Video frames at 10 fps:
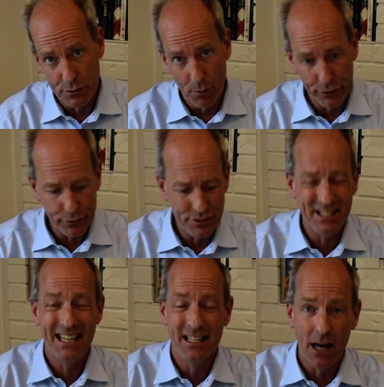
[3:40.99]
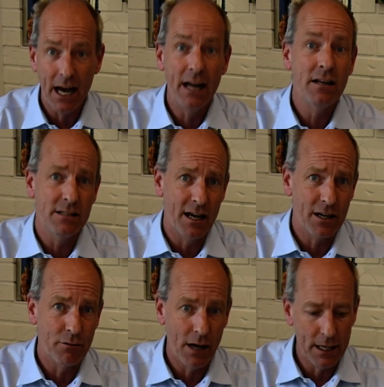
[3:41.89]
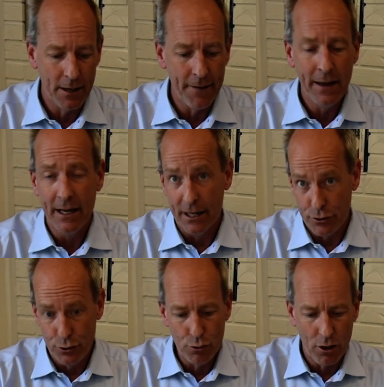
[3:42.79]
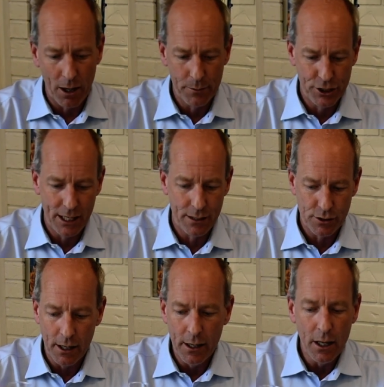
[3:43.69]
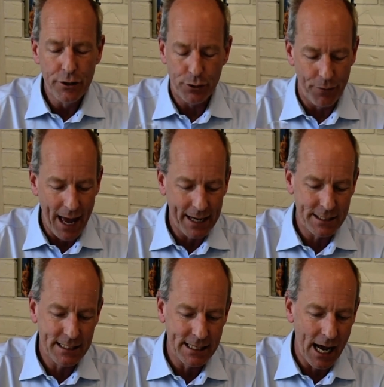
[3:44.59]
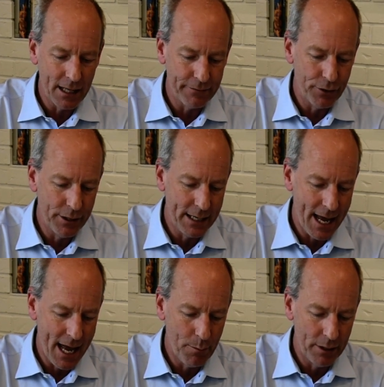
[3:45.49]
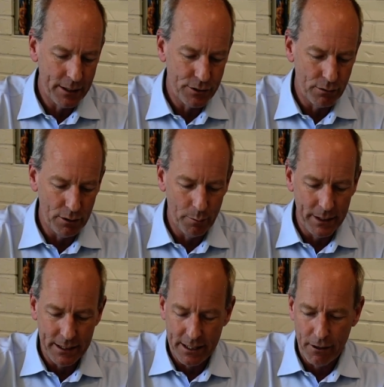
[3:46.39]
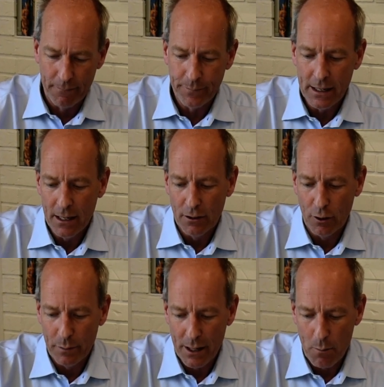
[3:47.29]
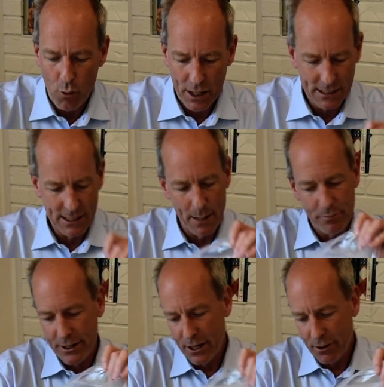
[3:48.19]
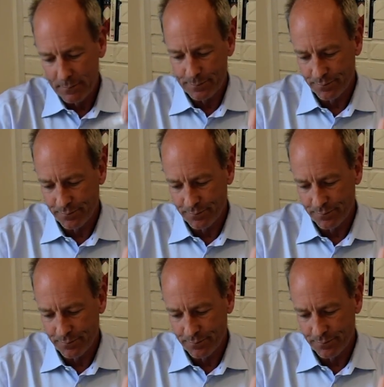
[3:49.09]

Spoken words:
Maltose is a disaccharide. It has 2 carbon chains. So that is salivary amylase. So a little bit in there, a little bit of moisten up there.